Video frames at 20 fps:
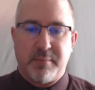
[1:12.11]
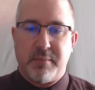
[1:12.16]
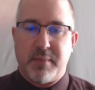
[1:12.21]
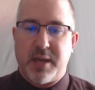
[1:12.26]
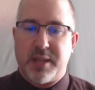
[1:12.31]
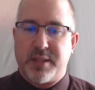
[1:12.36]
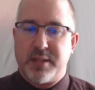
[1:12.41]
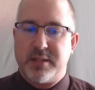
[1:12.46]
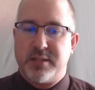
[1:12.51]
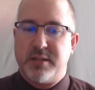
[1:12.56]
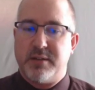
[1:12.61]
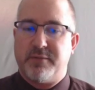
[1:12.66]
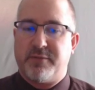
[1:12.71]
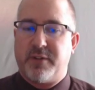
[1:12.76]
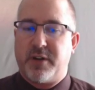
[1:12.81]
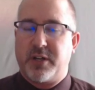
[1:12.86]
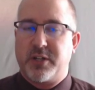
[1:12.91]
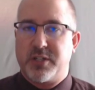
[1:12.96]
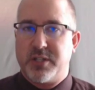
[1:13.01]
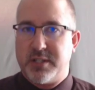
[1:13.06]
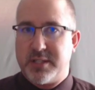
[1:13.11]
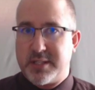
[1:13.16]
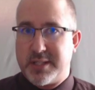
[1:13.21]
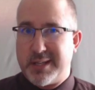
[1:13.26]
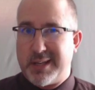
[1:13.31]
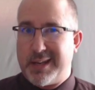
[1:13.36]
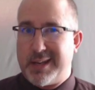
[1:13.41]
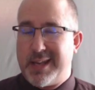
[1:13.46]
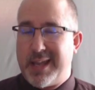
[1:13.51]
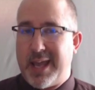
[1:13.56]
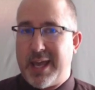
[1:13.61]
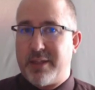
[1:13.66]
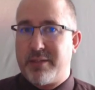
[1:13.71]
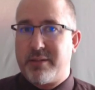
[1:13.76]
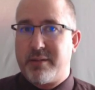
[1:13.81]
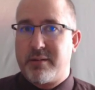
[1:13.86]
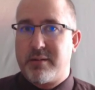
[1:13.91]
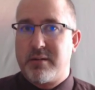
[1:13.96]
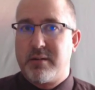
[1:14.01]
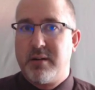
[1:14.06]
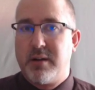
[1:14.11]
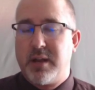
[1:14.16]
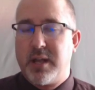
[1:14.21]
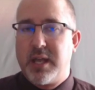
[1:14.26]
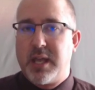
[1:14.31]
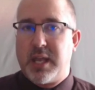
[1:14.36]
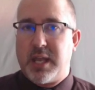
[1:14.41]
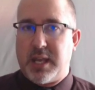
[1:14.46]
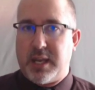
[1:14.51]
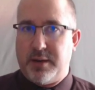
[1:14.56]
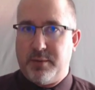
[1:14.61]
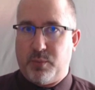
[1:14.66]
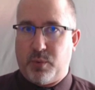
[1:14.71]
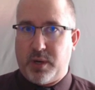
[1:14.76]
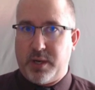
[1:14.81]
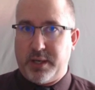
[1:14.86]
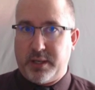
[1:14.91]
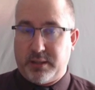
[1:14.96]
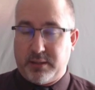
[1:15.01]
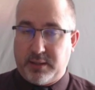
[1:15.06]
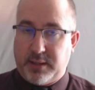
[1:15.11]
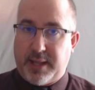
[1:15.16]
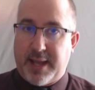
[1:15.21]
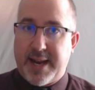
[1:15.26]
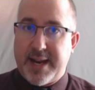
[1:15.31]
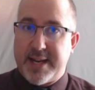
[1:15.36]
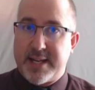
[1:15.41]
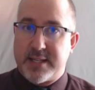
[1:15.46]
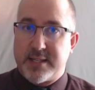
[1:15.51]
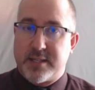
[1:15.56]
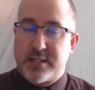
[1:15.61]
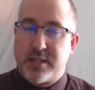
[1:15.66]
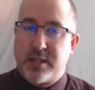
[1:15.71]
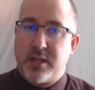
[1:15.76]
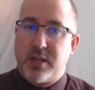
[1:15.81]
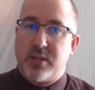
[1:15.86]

methods and functions together in one class.